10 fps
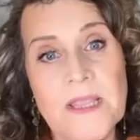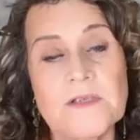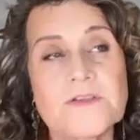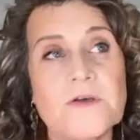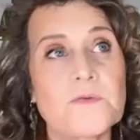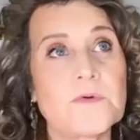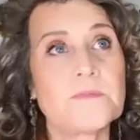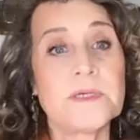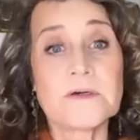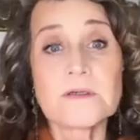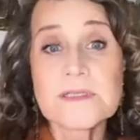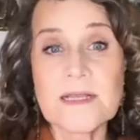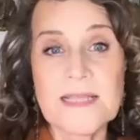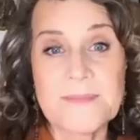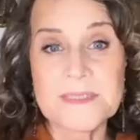So miracles
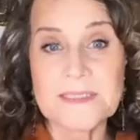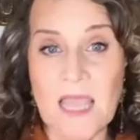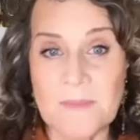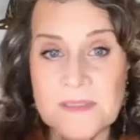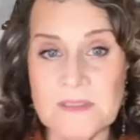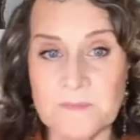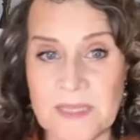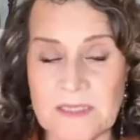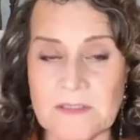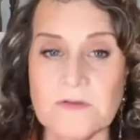collapse time and space.